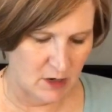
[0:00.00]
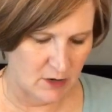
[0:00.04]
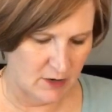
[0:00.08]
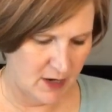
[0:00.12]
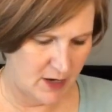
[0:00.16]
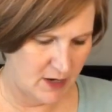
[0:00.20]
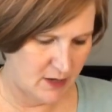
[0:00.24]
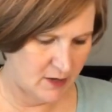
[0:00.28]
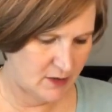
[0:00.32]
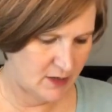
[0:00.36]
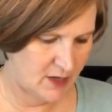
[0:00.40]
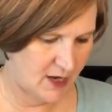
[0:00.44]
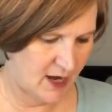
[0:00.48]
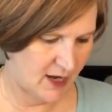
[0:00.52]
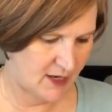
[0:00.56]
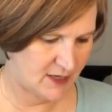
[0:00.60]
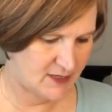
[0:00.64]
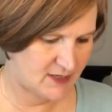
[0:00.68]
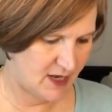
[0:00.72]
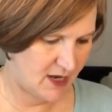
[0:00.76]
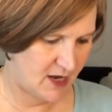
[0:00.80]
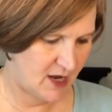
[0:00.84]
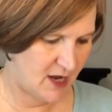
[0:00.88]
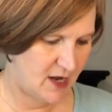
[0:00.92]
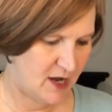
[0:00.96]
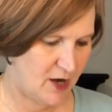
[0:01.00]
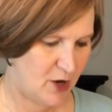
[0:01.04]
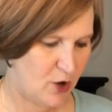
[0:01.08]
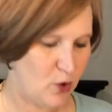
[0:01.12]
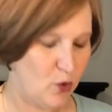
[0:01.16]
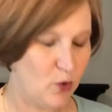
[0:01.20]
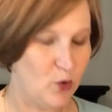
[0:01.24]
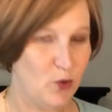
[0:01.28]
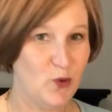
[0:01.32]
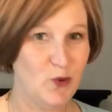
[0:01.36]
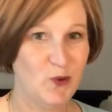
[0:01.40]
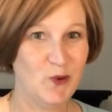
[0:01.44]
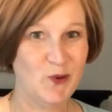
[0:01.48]
right, the next thing in
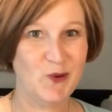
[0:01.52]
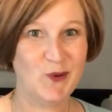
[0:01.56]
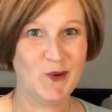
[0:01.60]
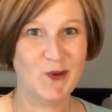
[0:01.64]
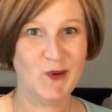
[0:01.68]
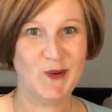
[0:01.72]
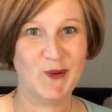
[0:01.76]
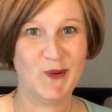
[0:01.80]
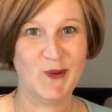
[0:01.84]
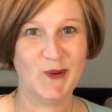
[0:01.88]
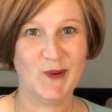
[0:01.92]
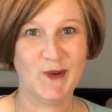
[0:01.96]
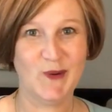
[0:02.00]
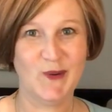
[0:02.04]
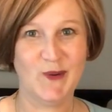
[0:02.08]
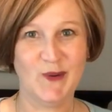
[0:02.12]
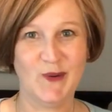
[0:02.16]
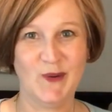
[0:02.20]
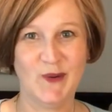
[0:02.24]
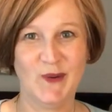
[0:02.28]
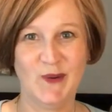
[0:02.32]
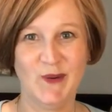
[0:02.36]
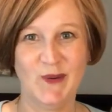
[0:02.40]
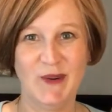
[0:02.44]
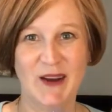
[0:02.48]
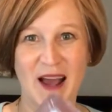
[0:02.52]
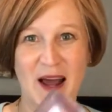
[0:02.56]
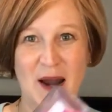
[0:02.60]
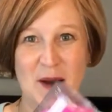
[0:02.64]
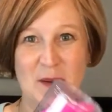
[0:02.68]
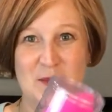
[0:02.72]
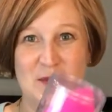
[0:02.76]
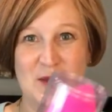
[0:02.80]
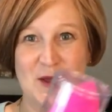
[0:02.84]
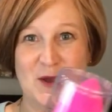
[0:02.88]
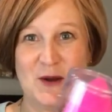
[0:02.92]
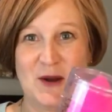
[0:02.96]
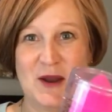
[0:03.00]
here, ooh, we got a
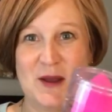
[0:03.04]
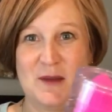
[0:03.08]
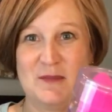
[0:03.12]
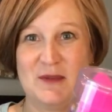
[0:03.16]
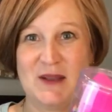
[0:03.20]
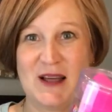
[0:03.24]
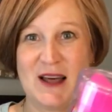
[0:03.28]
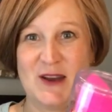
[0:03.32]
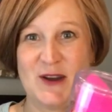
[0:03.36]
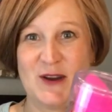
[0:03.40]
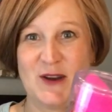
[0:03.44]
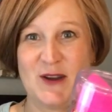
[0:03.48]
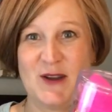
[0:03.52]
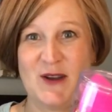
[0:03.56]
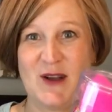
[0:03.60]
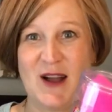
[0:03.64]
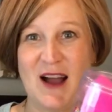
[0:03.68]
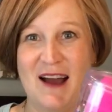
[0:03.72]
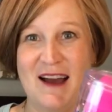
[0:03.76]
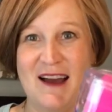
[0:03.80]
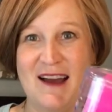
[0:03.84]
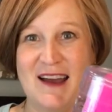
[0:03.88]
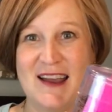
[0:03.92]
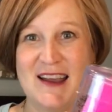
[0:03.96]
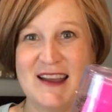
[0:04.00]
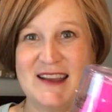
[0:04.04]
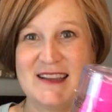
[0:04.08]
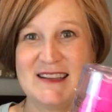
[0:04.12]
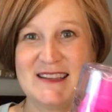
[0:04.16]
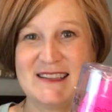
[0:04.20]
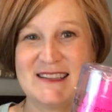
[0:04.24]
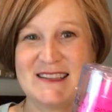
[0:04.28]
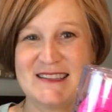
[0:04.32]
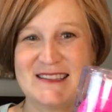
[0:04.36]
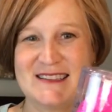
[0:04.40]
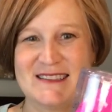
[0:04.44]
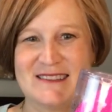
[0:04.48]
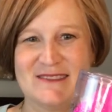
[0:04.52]
beauty blender, you
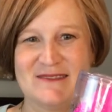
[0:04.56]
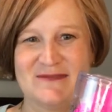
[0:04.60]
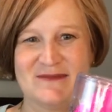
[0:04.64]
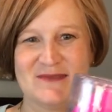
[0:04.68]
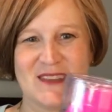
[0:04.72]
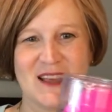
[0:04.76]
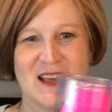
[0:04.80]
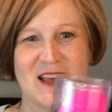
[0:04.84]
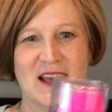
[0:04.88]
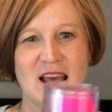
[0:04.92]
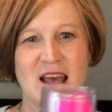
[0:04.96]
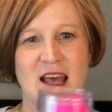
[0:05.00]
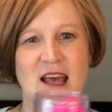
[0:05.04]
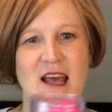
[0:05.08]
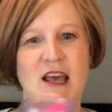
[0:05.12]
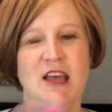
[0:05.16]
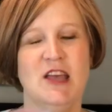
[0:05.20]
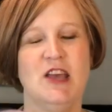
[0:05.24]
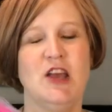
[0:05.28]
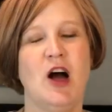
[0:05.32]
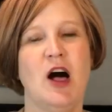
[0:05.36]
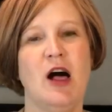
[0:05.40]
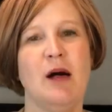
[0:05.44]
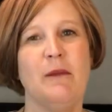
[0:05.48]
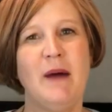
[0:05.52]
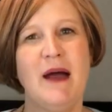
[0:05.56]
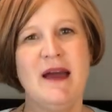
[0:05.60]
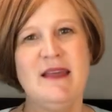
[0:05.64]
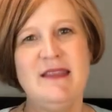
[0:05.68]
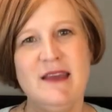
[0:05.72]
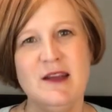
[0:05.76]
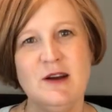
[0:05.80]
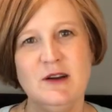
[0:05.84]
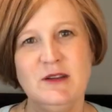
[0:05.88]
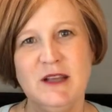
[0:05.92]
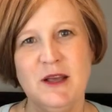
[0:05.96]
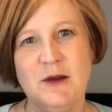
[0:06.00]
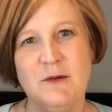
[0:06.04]
guys. Y'all, am I
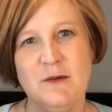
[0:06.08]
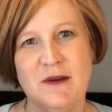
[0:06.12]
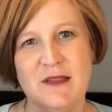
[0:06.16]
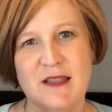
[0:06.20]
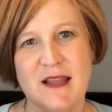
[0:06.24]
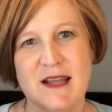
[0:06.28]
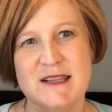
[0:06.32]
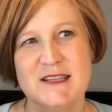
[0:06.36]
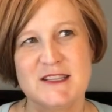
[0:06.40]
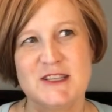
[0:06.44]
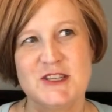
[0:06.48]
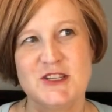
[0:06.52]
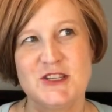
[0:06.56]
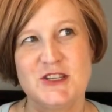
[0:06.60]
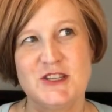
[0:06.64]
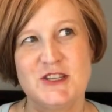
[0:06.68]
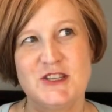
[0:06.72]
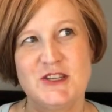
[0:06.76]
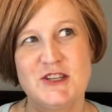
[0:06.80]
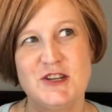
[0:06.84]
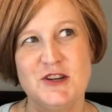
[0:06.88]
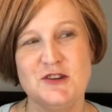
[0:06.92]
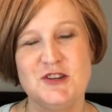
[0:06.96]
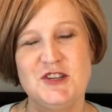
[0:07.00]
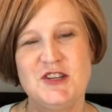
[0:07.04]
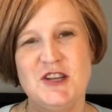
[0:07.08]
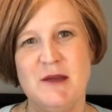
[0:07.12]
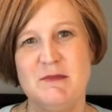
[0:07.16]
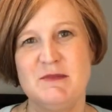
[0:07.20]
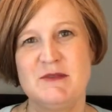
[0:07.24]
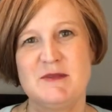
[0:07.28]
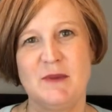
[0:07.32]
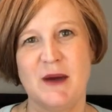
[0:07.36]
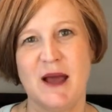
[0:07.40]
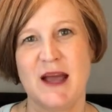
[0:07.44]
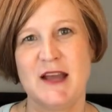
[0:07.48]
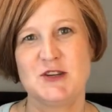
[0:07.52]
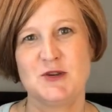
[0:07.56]
the only one that's too cheap
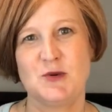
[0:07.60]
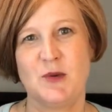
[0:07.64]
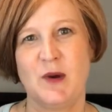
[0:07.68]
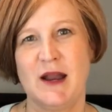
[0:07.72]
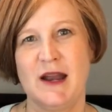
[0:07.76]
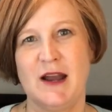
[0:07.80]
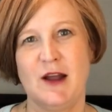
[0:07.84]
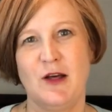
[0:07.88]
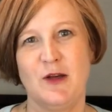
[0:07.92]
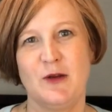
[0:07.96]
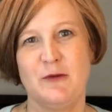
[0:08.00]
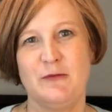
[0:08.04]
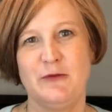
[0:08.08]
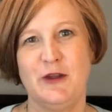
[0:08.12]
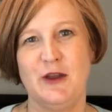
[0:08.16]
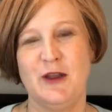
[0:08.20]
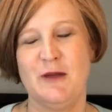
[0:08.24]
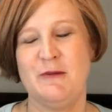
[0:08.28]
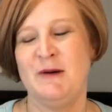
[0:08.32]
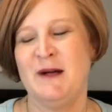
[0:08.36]
to buy a $20 beauty